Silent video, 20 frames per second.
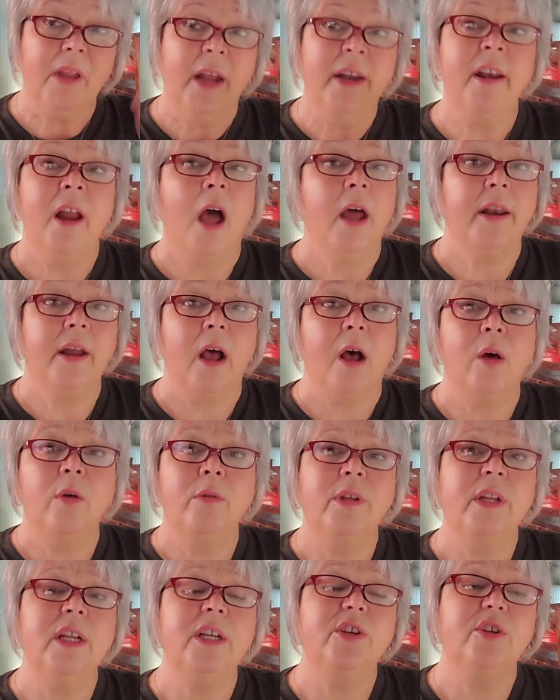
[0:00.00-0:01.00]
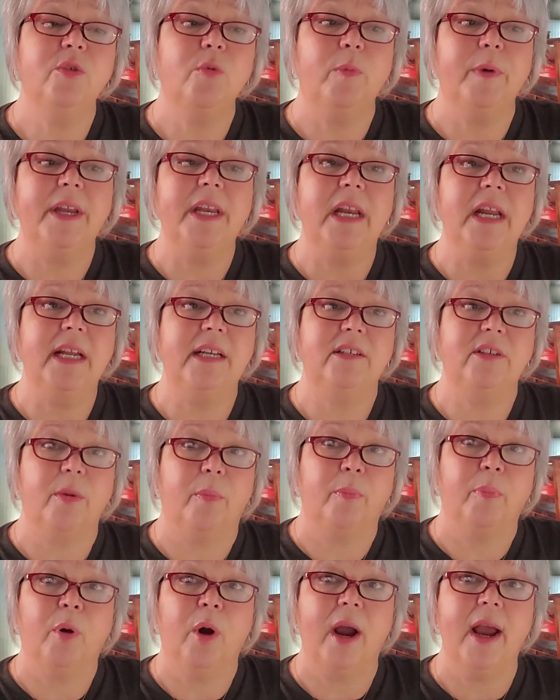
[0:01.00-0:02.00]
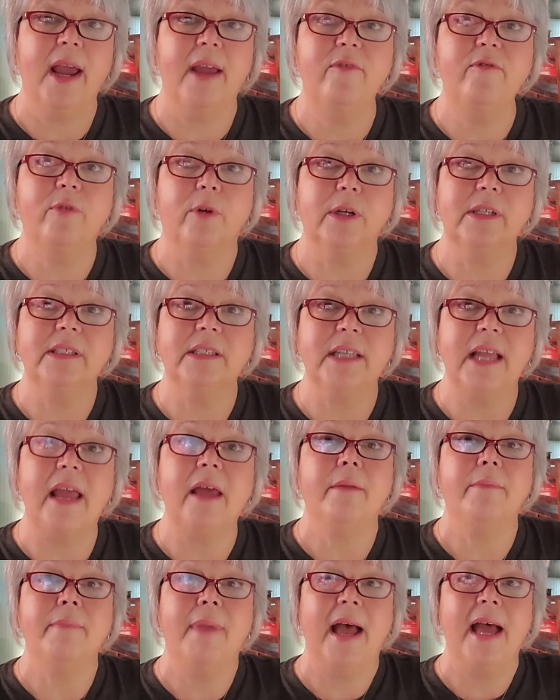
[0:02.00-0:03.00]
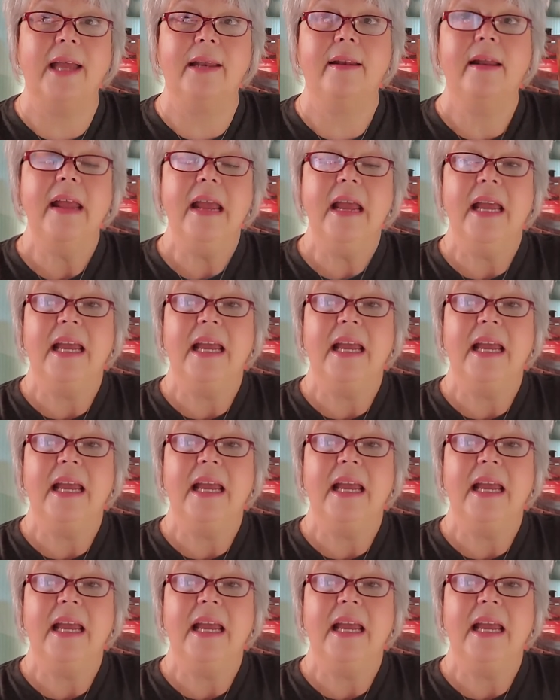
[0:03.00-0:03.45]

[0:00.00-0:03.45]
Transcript: not only do we need to pray for a sound mind